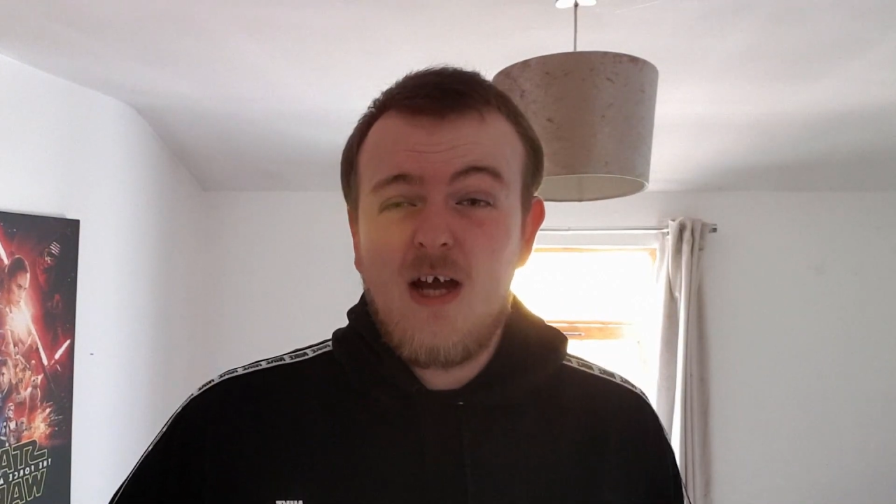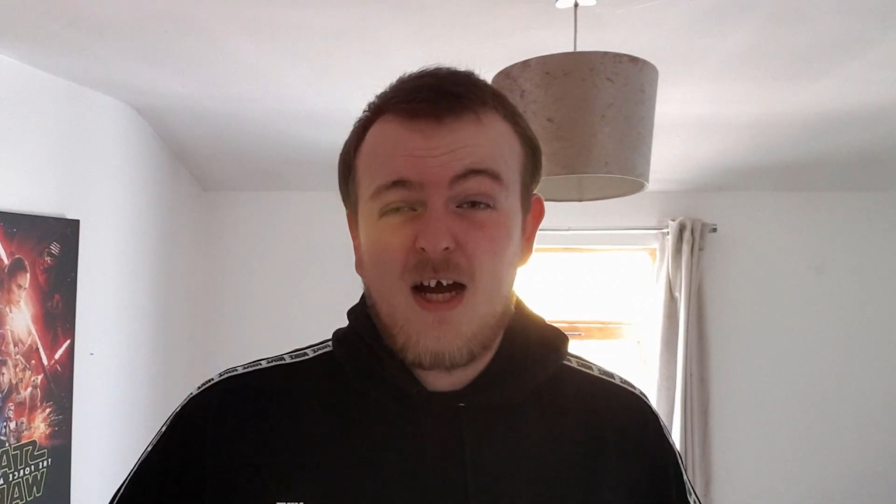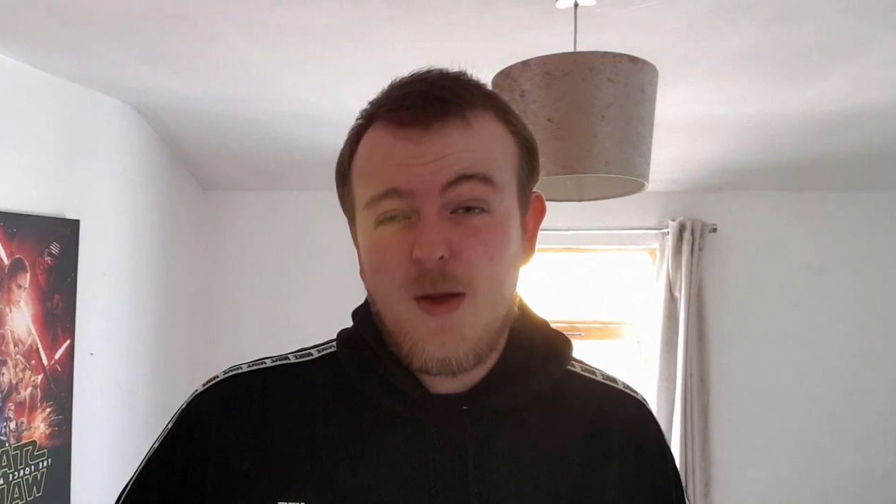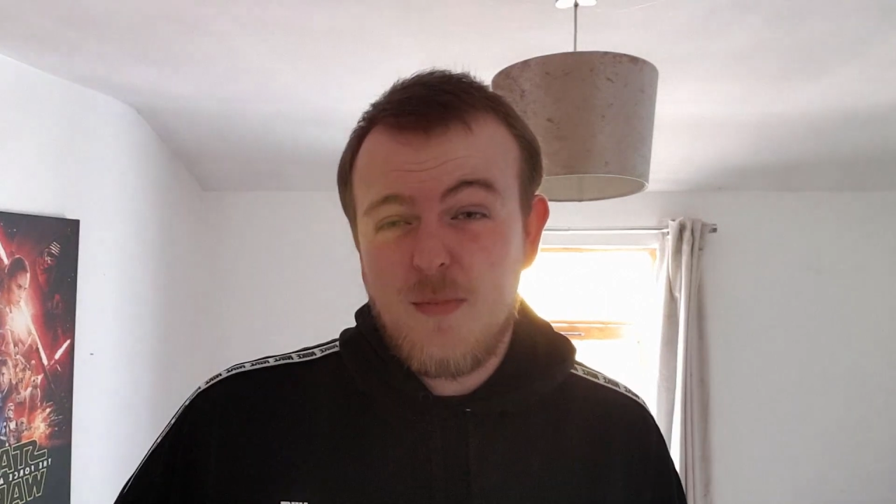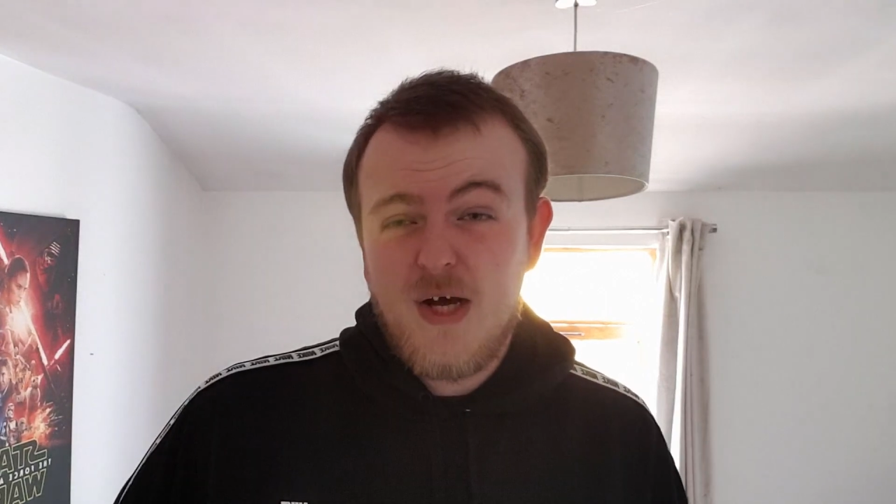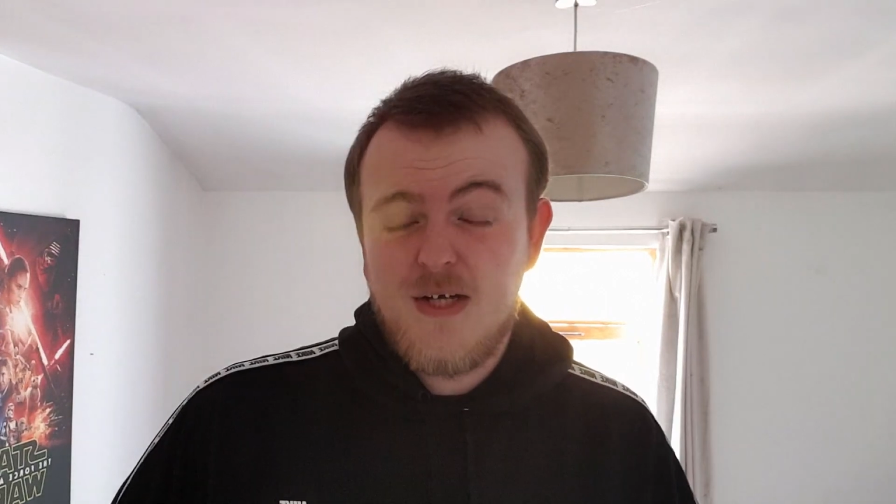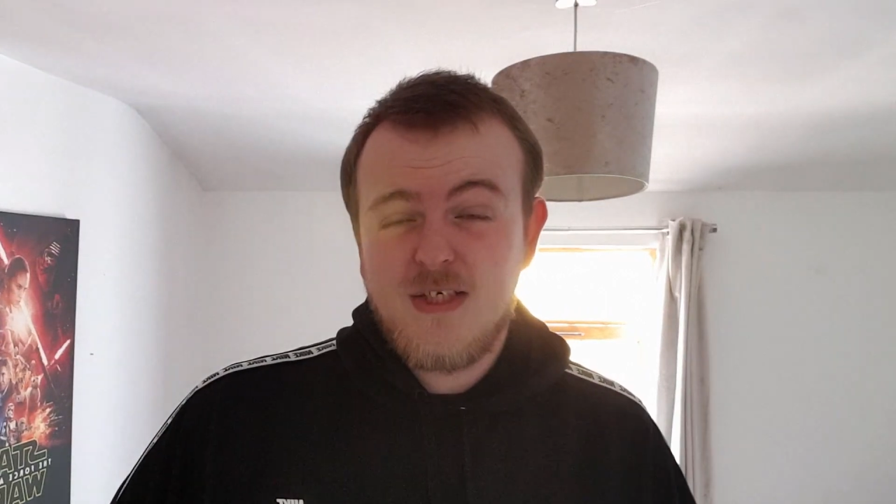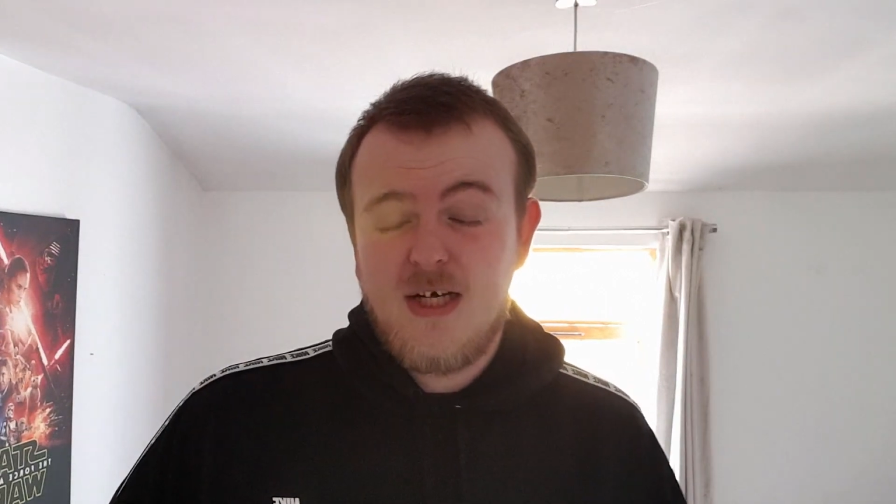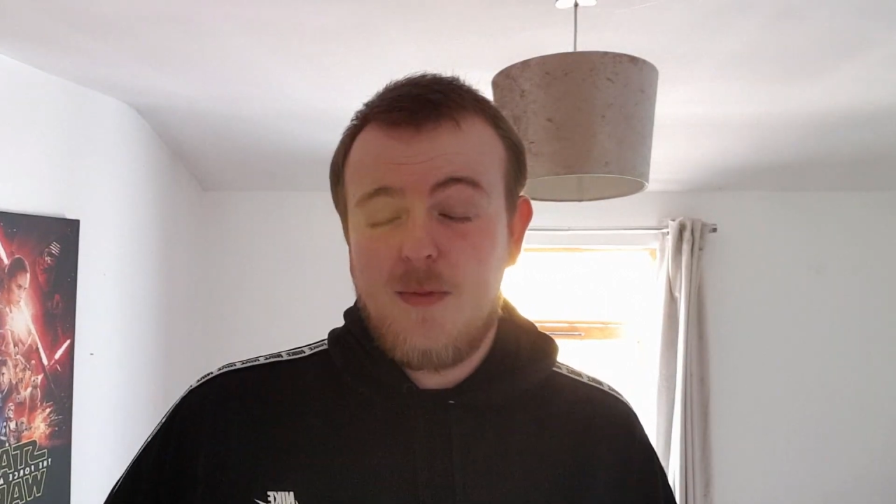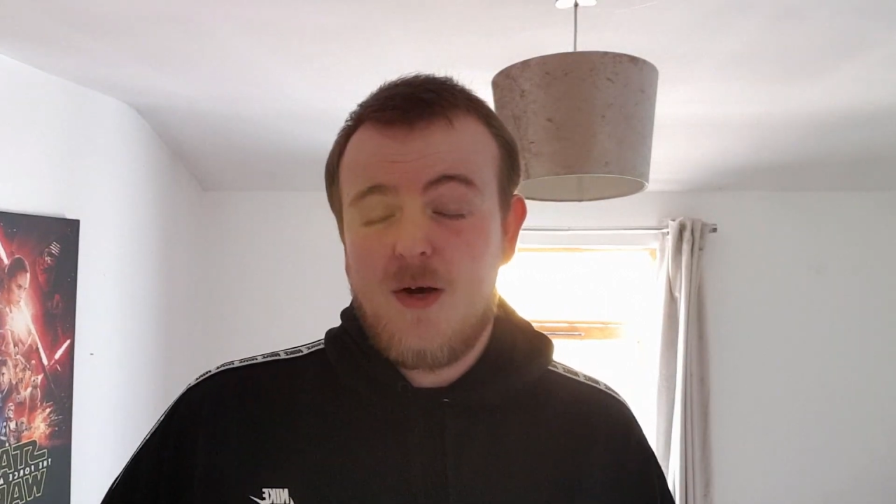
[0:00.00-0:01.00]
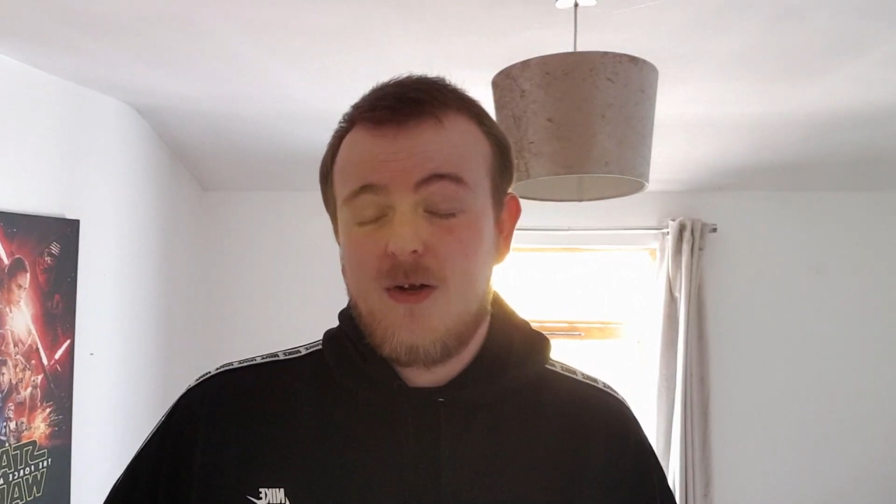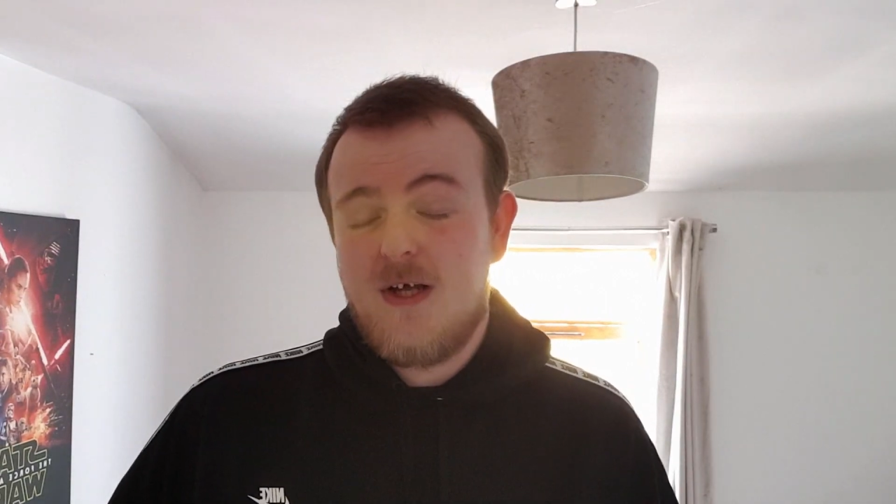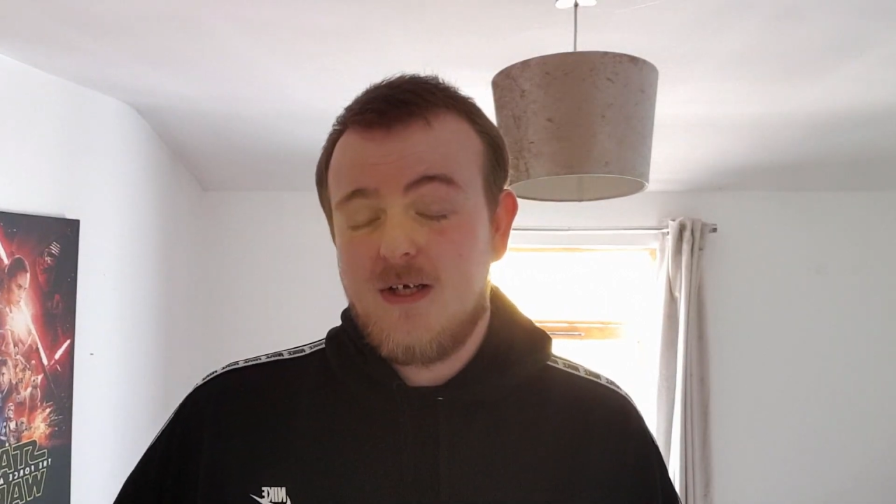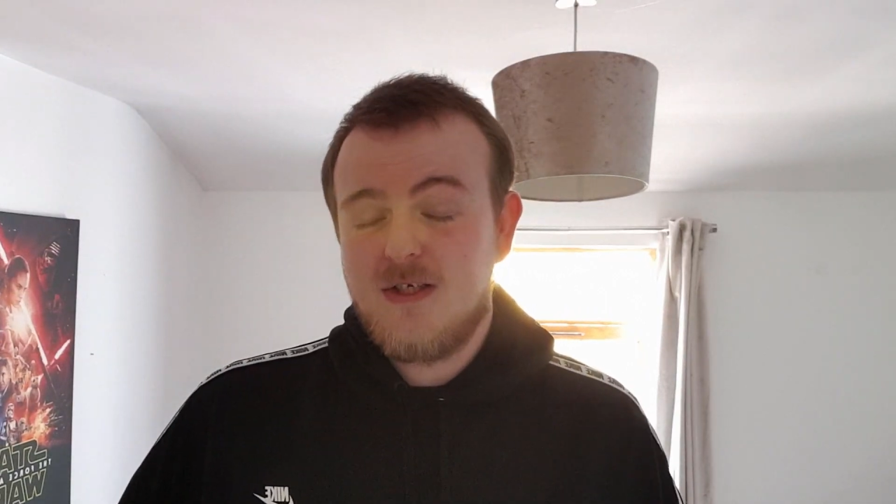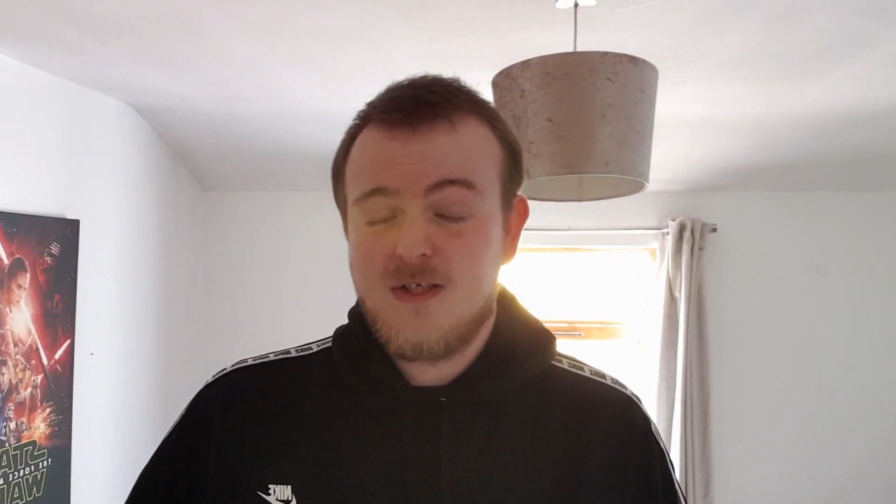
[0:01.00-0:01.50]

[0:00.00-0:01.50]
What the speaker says: I am part-time nowadays,